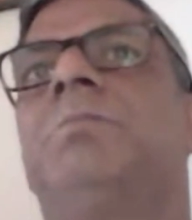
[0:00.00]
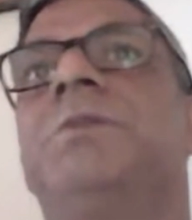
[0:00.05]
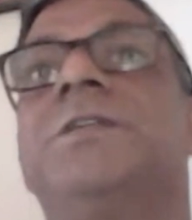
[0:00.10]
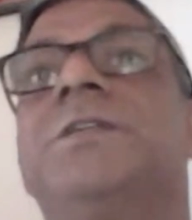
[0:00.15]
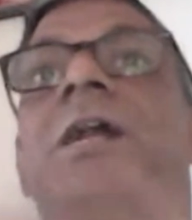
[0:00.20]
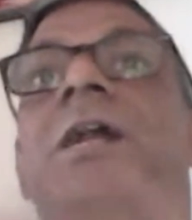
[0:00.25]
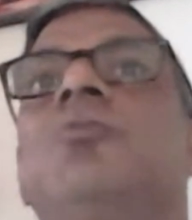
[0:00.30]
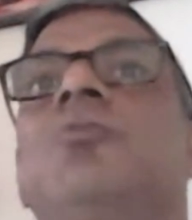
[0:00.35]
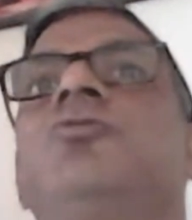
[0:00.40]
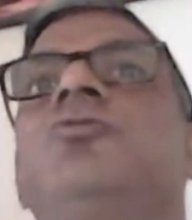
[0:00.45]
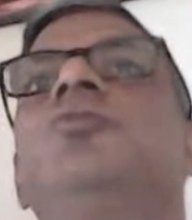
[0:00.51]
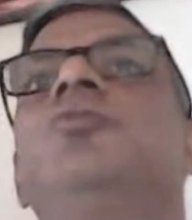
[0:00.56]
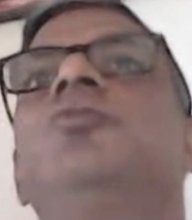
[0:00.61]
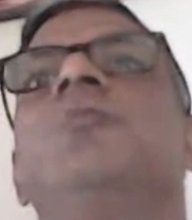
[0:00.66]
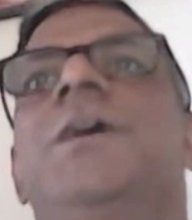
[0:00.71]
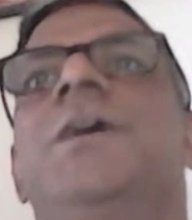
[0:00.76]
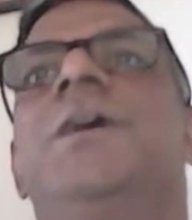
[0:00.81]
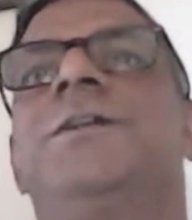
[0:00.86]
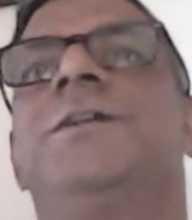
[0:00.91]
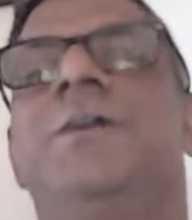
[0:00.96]
But then how to do
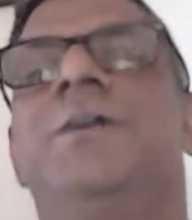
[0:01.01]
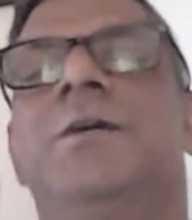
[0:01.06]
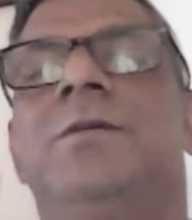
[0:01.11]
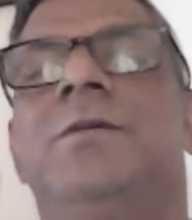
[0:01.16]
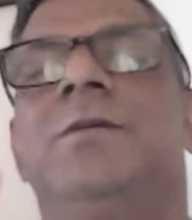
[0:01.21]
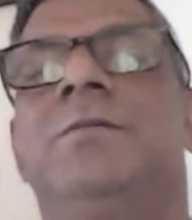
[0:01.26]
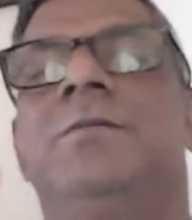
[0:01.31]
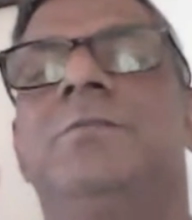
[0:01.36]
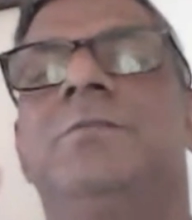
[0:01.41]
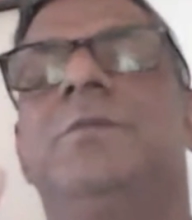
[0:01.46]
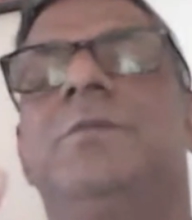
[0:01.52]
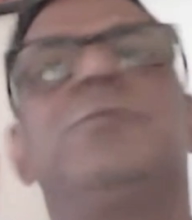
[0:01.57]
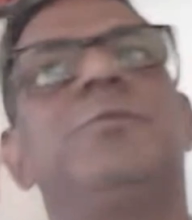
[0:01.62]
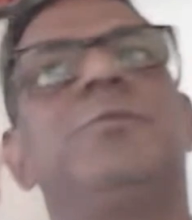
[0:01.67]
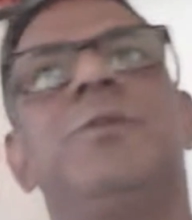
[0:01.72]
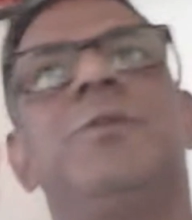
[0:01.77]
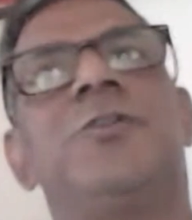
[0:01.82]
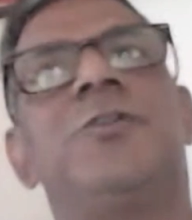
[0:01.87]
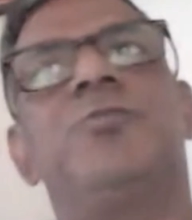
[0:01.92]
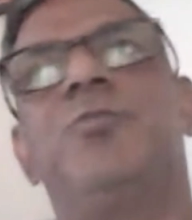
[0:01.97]
that?
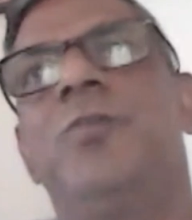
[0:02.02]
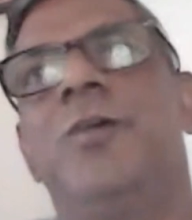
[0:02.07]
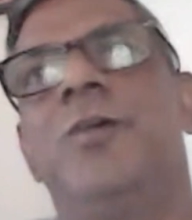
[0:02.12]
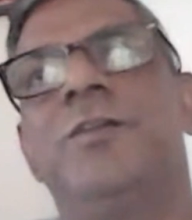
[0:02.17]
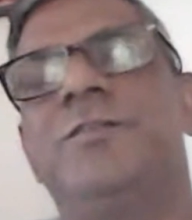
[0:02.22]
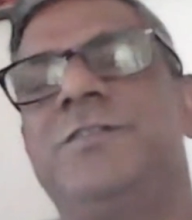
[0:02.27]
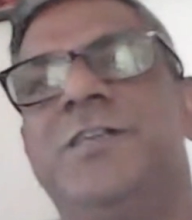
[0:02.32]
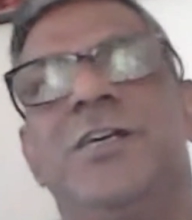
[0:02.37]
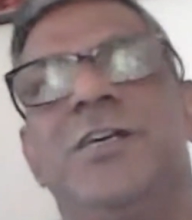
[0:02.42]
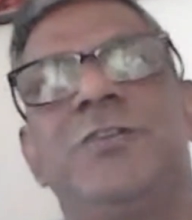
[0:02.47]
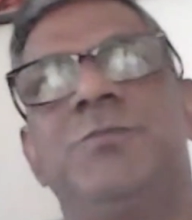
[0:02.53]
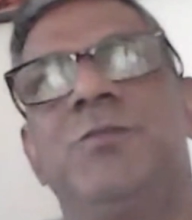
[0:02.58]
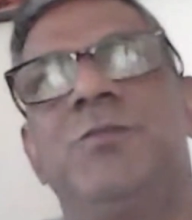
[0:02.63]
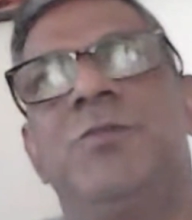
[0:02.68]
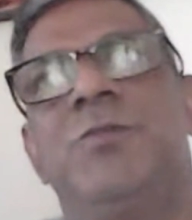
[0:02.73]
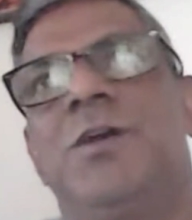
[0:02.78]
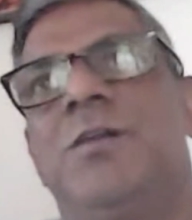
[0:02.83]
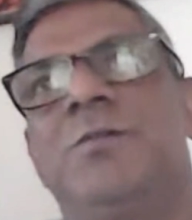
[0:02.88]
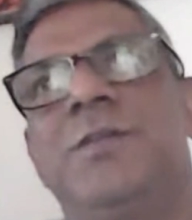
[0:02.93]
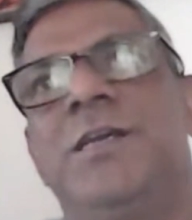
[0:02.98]
Because fluency has been
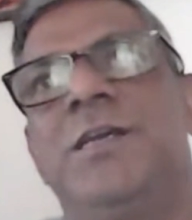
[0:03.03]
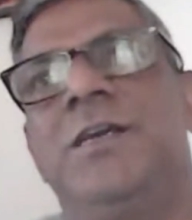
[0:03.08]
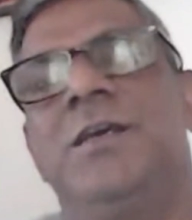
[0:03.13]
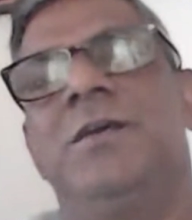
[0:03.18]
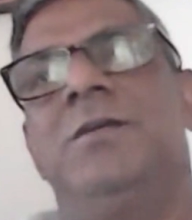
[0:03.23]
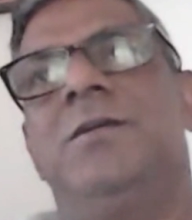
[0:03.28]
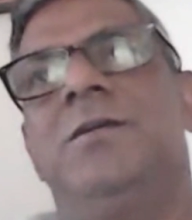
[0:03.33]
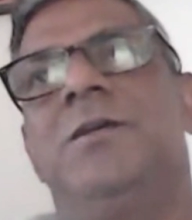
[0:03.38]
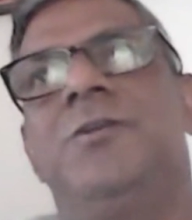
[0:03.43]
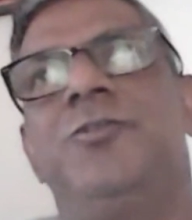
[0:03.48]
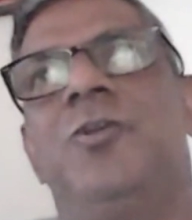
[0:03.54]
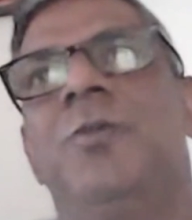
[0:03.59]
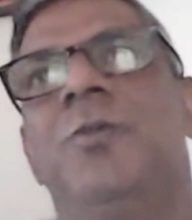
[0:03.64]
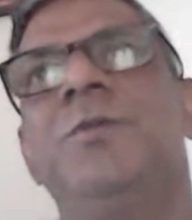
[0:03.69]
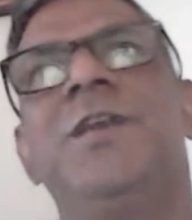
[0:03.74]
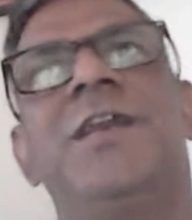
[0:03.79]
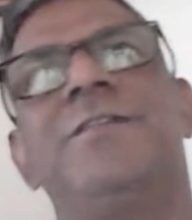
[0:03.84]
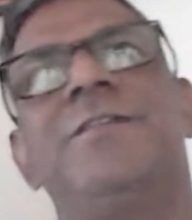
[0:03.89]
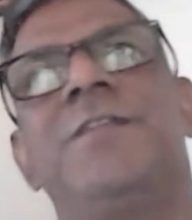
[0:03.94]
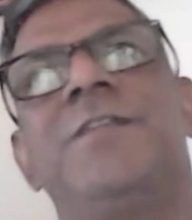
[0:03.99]
one of the
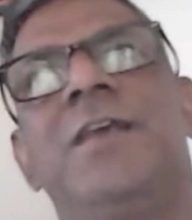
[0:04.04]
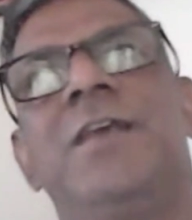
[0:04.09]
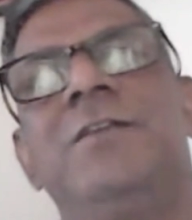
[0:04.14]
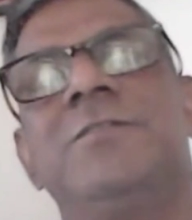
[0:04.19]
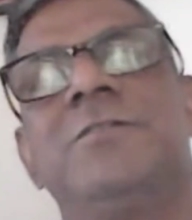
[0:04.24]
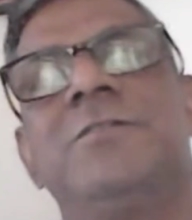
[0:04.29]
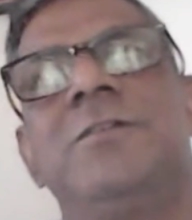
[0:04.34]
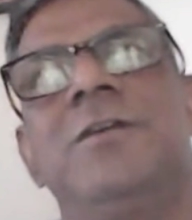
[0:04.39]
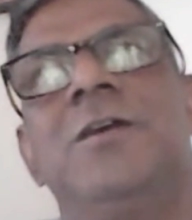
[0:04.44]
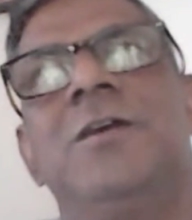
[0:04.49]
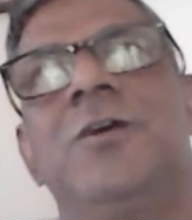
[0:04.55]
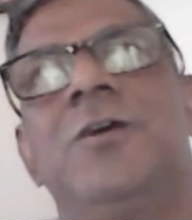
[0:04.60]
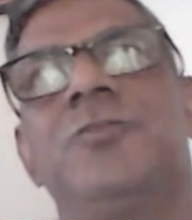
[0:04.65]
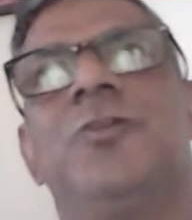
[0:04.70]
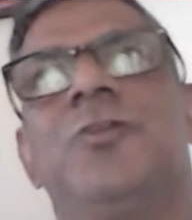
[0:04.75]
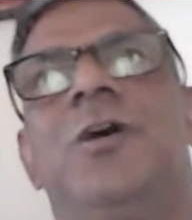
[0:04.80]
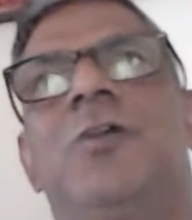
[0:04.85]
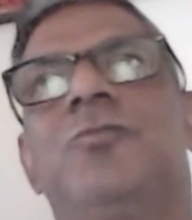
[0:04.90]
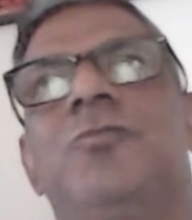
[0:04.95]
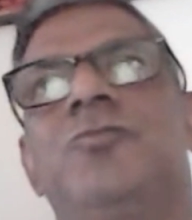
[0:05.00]
dominant things.
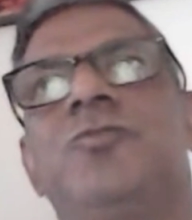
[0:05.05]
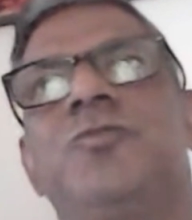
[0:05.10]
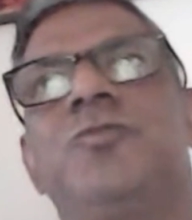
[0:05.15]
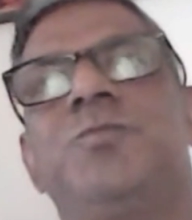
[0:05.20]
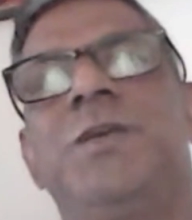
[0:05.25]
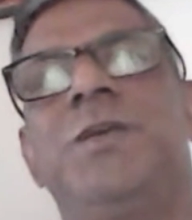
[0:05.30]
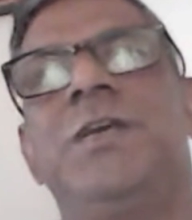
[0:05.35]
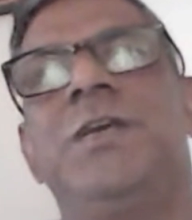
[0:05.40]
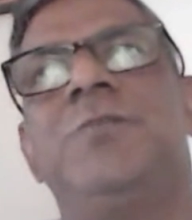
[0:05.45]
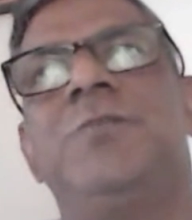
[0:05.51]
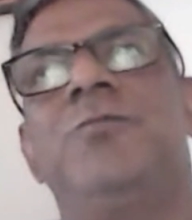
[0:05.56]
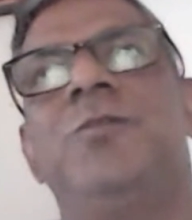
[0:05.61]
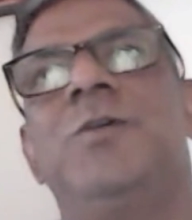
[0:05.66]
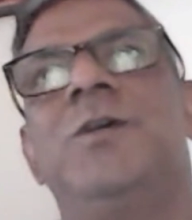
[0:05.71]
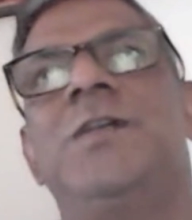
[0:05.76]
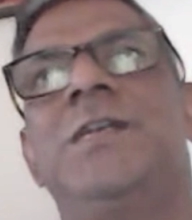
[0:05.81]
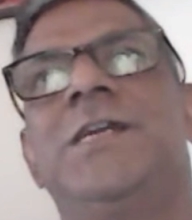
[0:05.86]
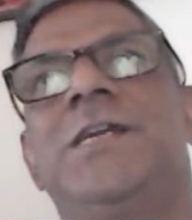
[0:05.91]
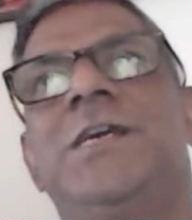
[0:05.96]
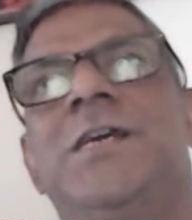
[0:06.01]
So how to speak
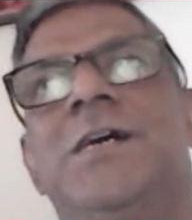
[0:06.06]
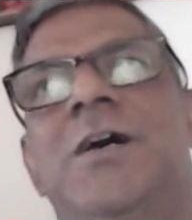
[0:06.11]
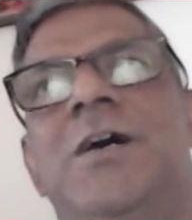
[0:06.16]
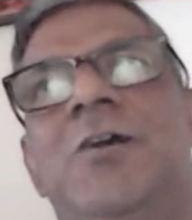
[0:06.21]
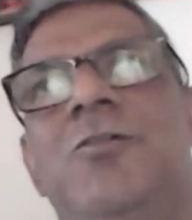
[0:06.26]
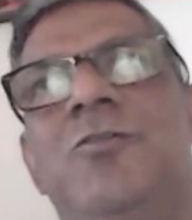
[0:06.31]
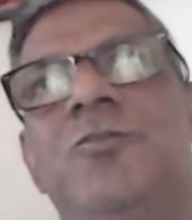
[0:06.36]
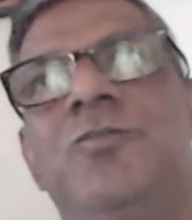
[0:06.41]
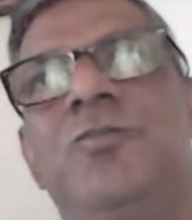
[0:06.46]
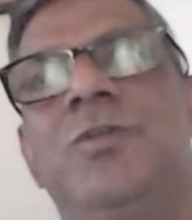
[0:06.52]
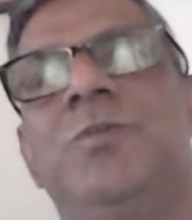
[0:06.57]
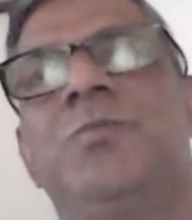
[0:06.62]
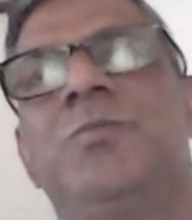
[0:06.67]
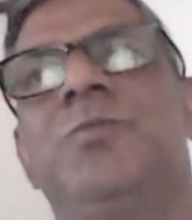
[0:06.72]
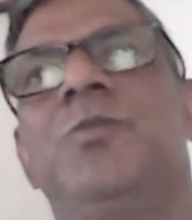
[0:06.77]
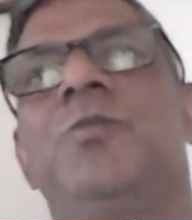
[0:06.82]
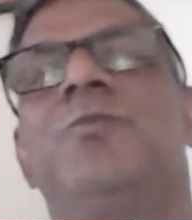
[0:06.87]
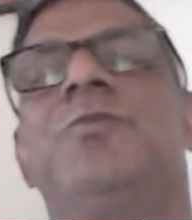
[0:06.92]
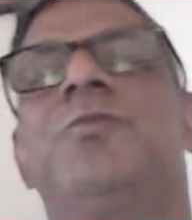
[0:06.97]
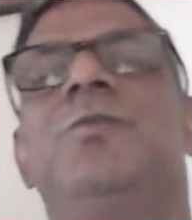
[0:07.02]
fluently, how to
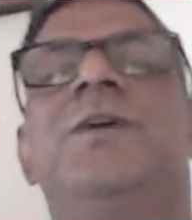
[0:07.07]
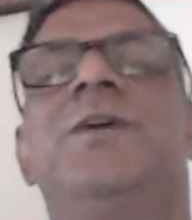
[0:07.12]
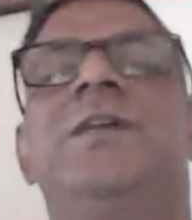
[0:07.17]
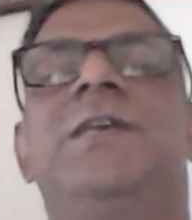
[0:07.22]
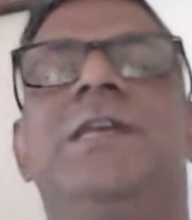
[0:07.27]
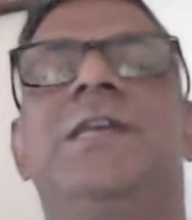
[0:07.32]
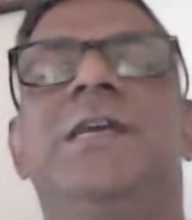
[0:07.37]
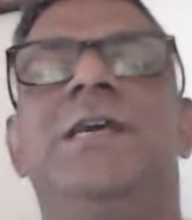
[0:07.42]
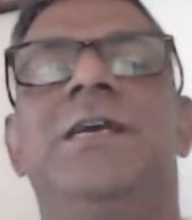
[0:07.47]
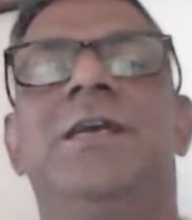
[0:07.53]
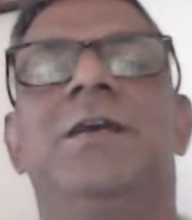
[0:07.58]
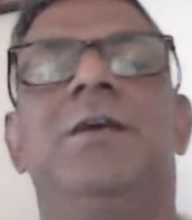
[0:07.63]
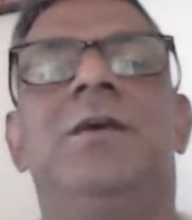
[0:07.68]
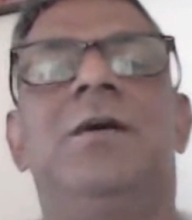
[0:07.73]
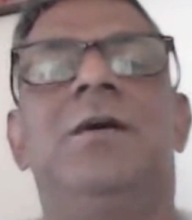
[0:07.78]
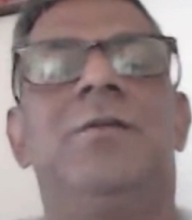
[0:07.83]
improve fluently,